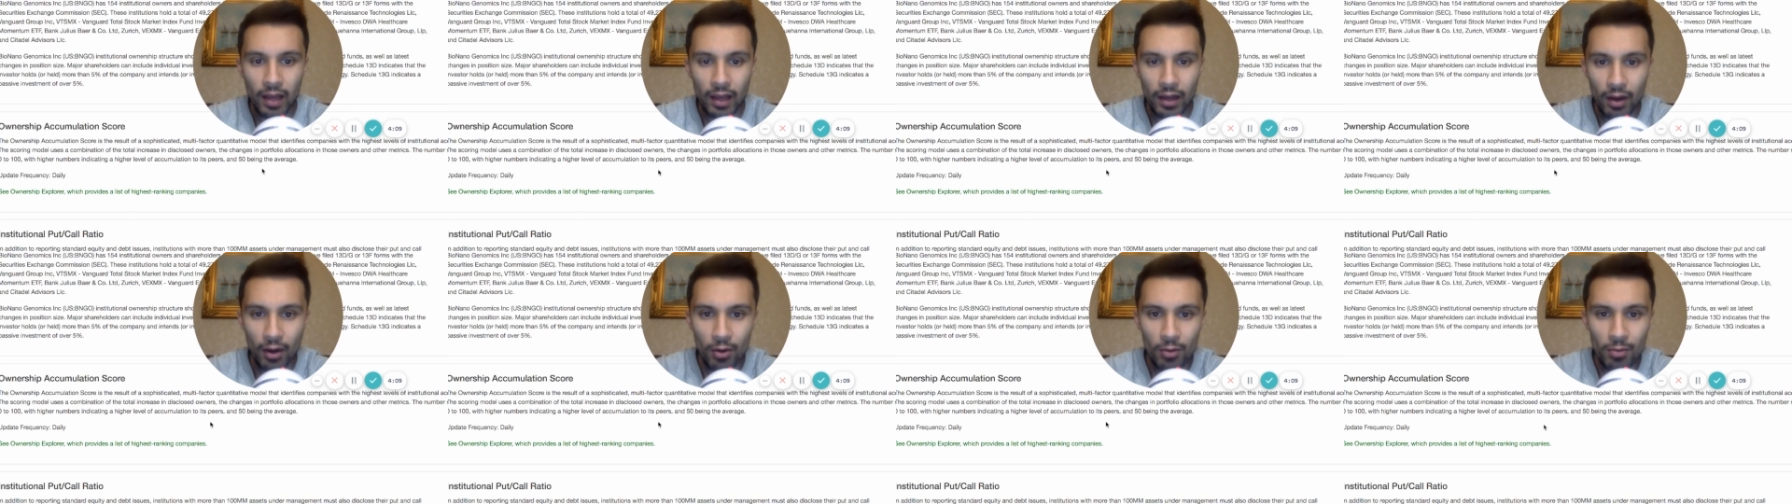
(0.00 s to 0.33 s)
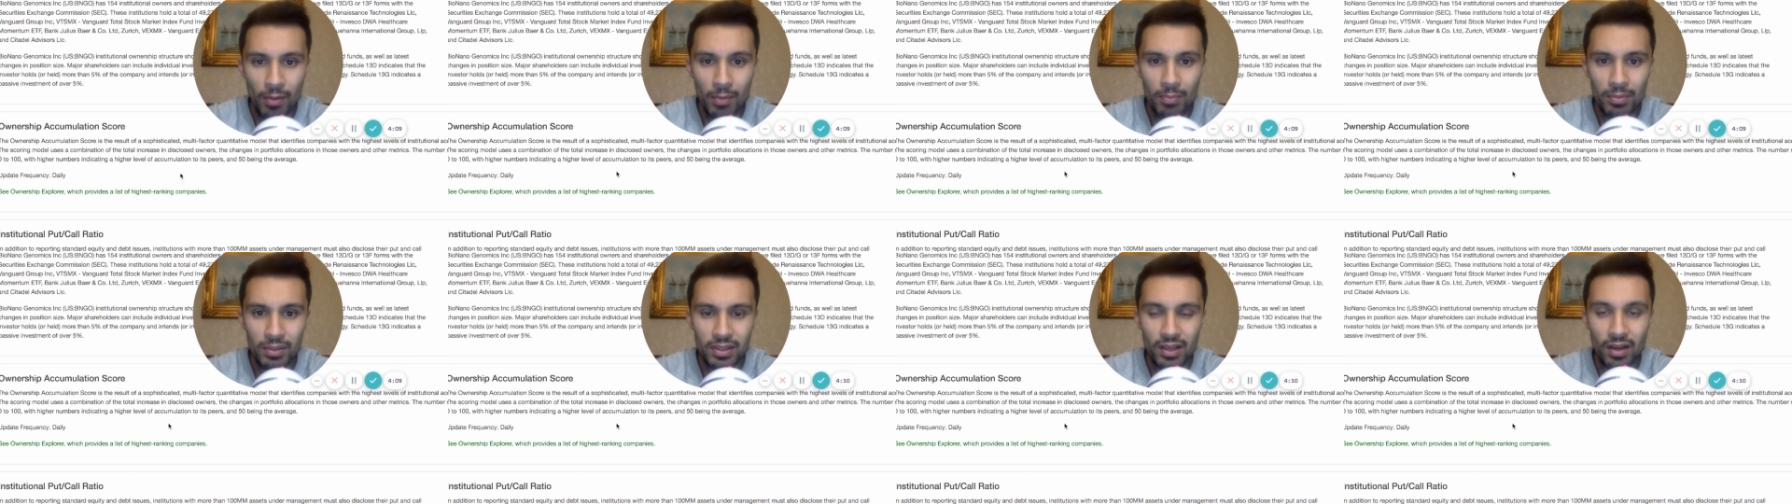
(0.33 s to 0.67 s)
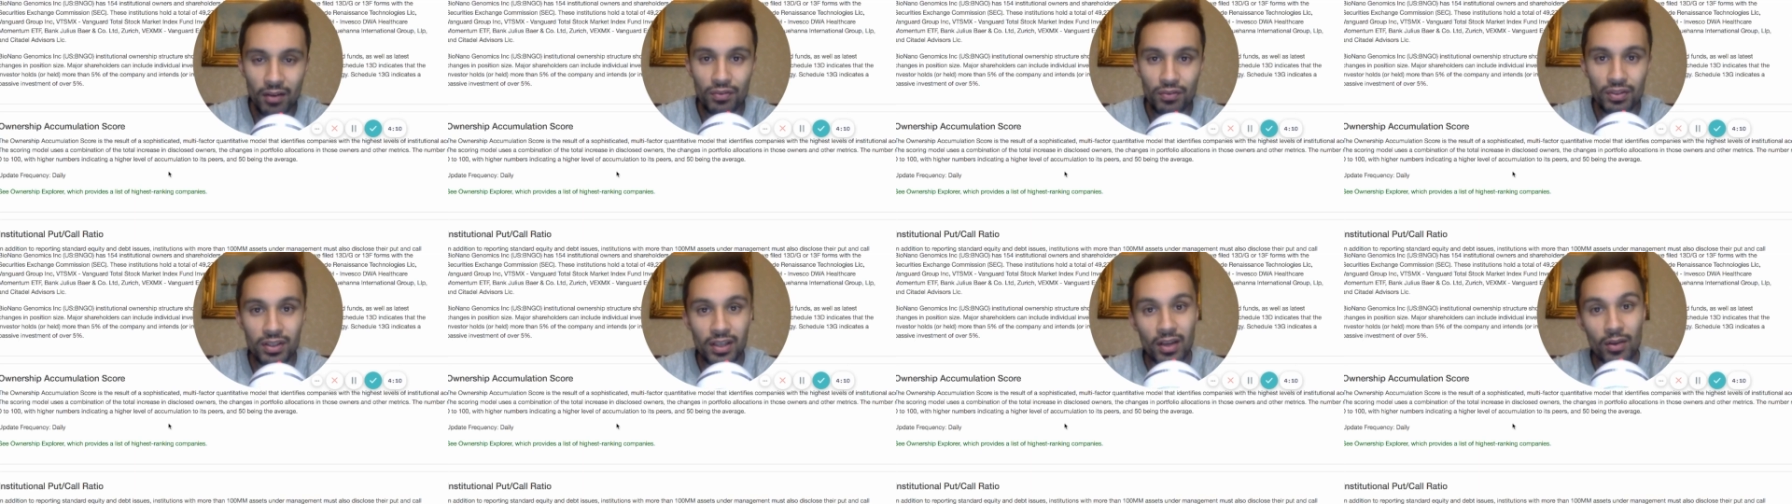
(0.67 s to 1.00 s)
And I remember the
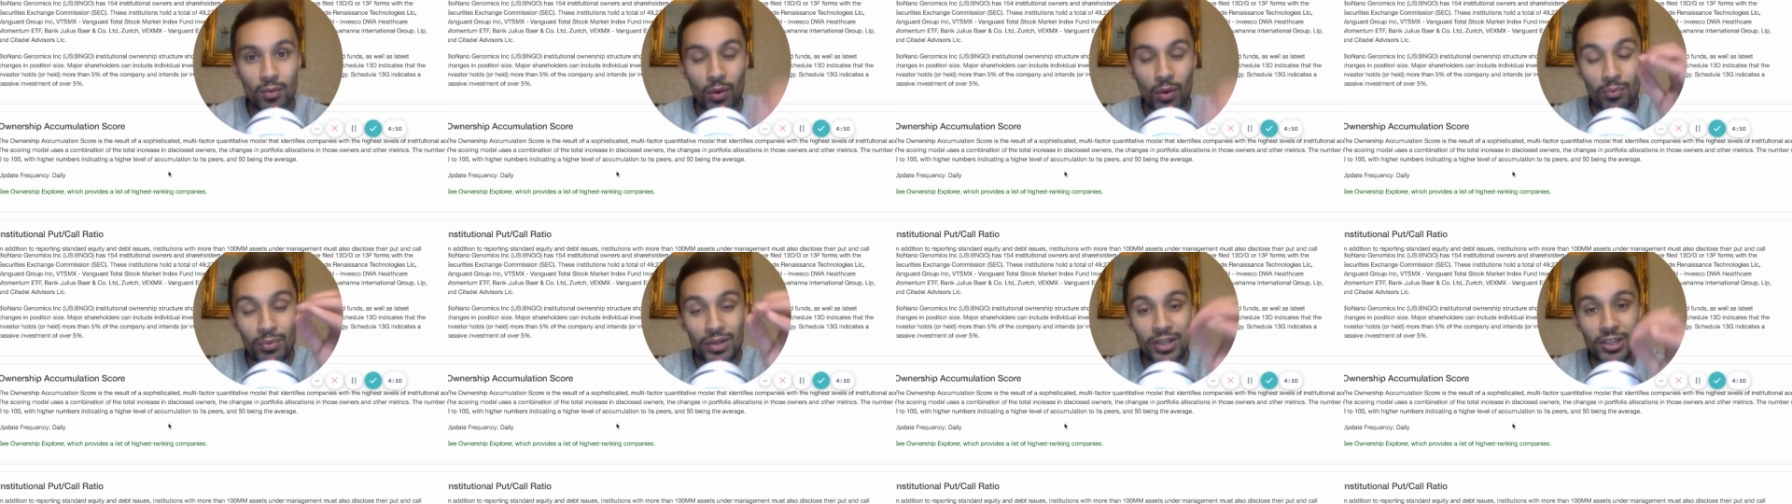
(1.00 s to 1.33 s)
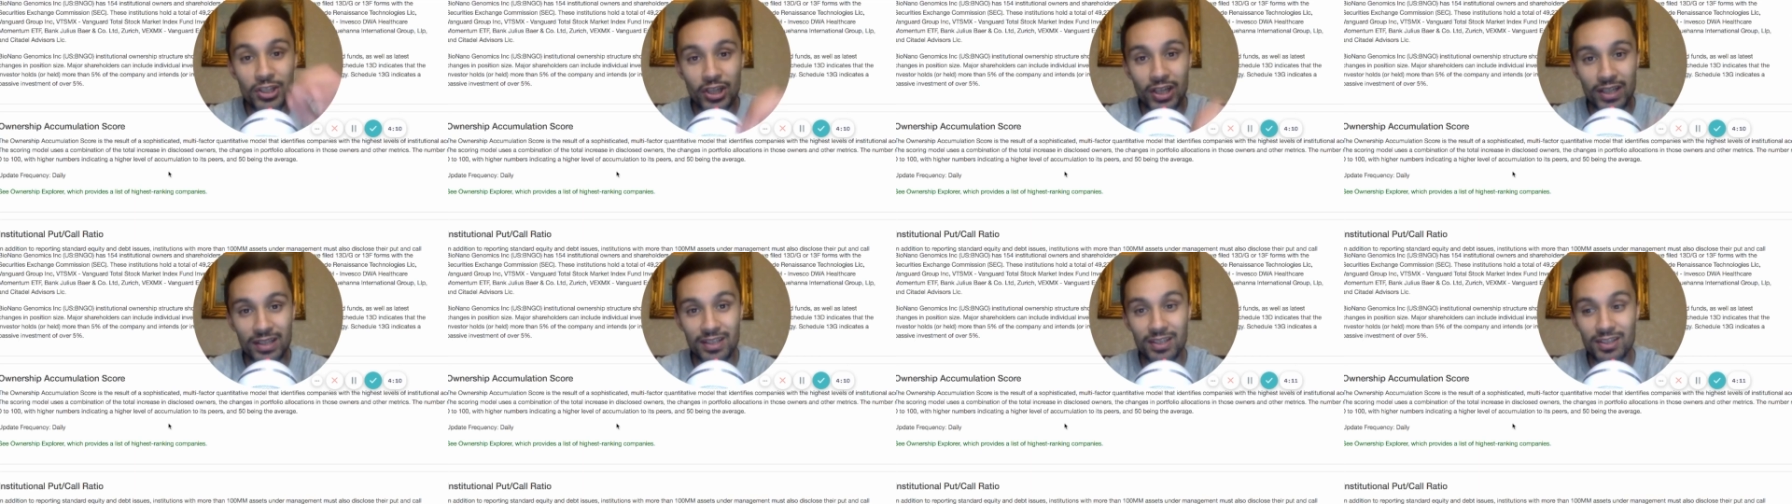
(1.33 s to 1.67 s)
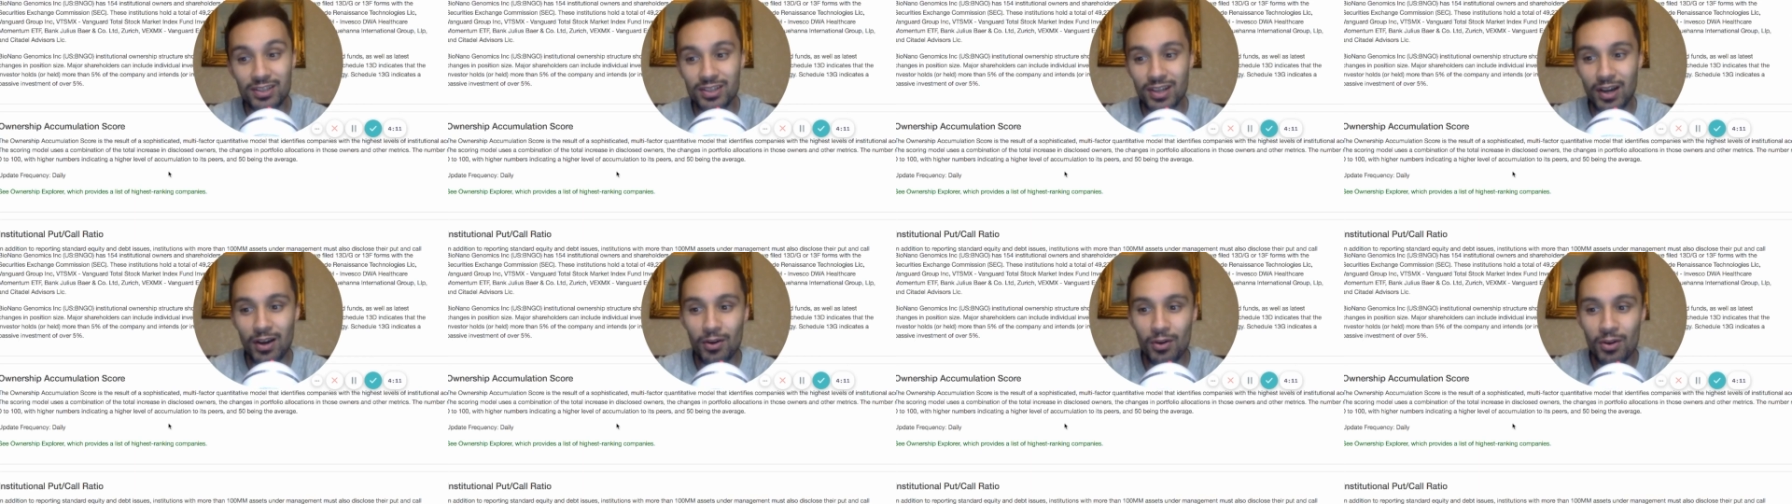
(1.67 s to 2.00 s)
other day when we checked
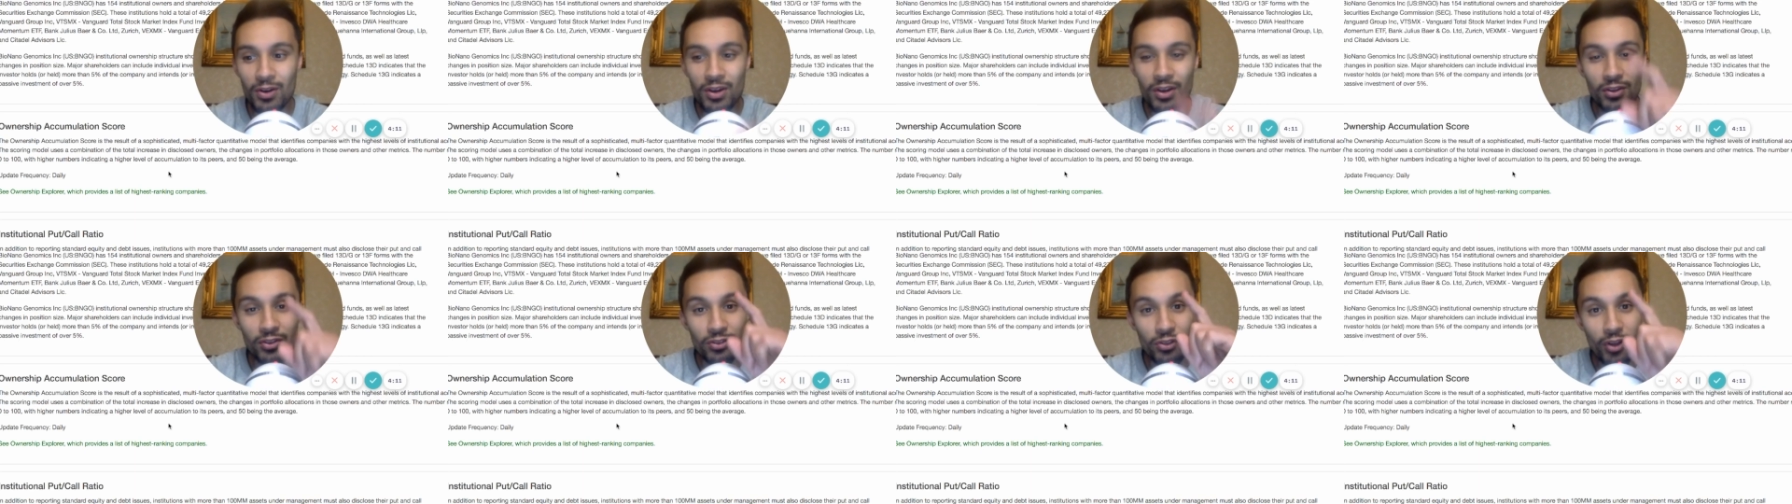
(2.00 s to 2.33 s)
this out,